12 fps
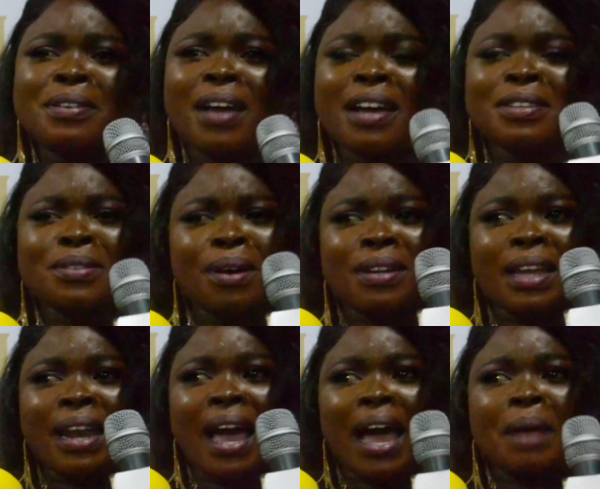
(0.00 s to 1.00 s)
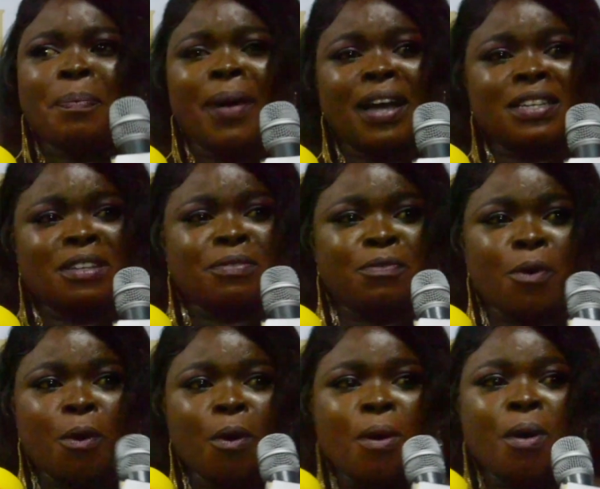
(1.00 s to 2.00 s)
saw that I had passion for
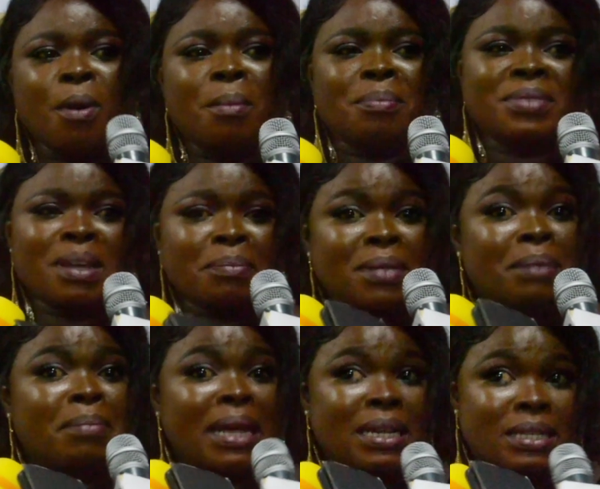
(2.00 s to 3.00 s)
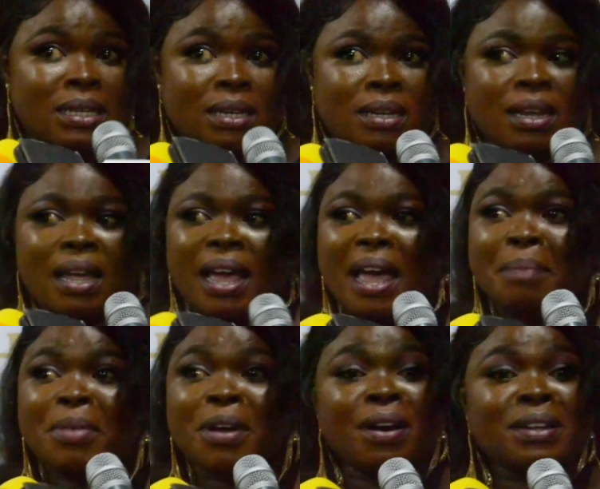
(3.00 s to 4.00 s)
something medicine. And
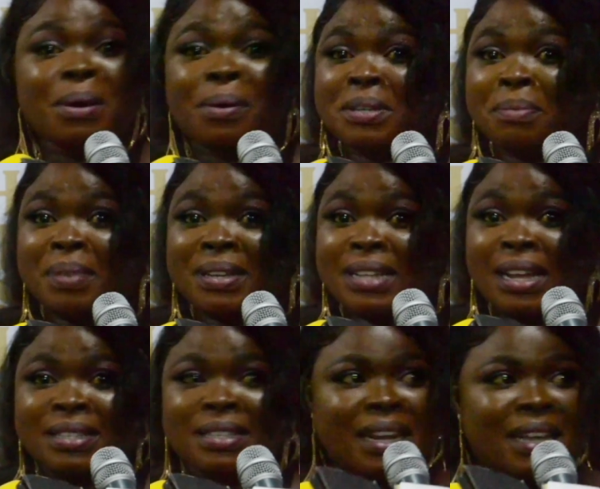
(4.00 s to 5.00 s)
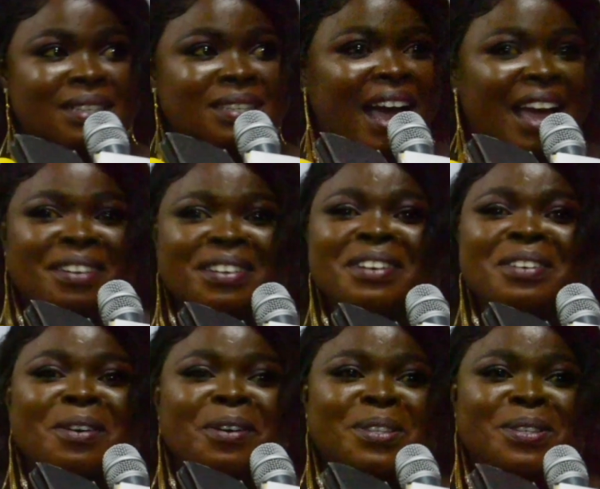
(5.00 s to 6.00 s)
because I was a business student, I couldn't go
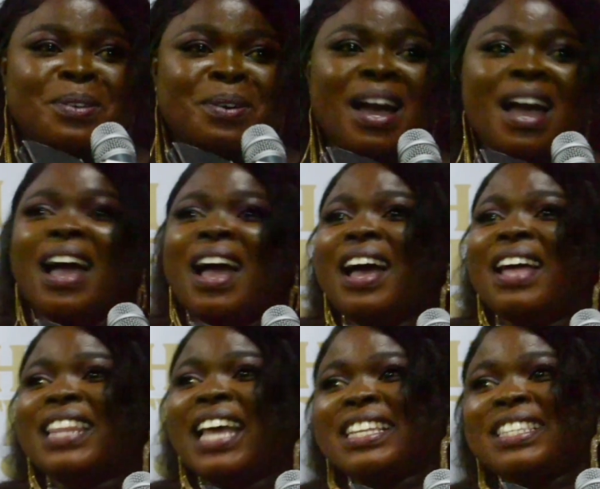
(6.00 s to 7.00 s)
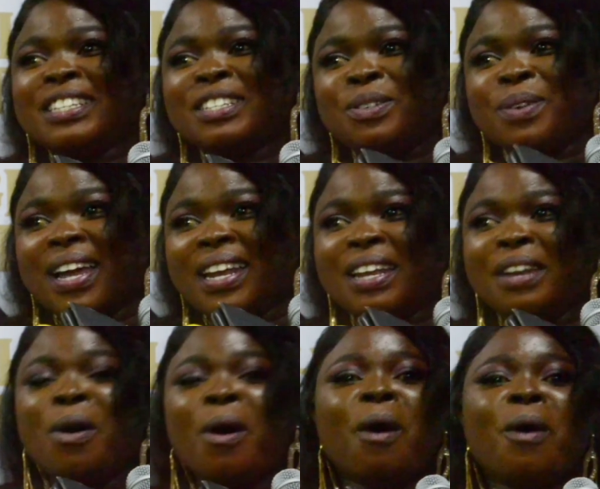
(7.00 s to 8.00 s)
to nursing training
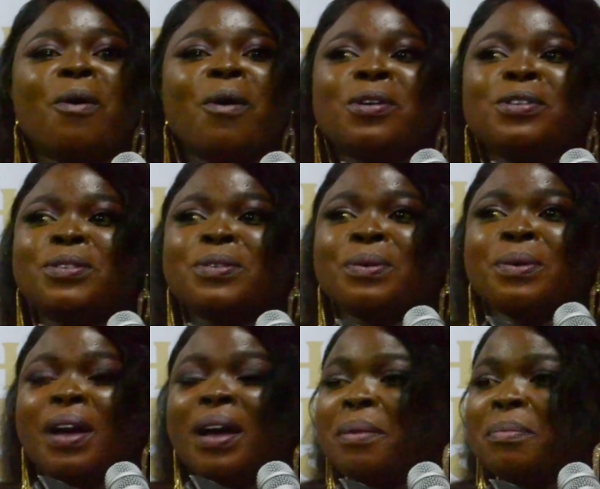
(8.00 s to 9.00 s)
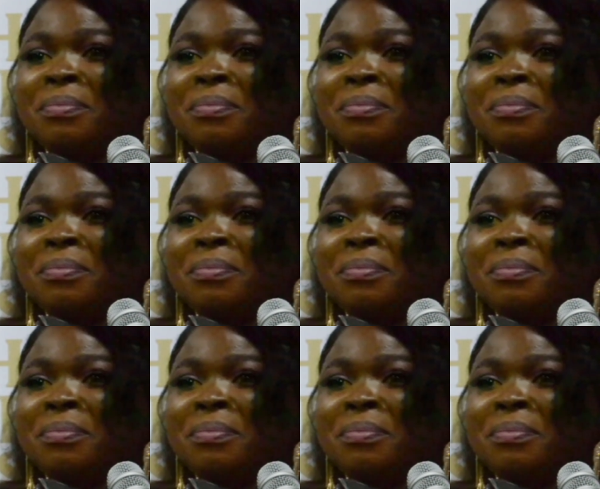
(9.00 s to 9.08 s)
or go to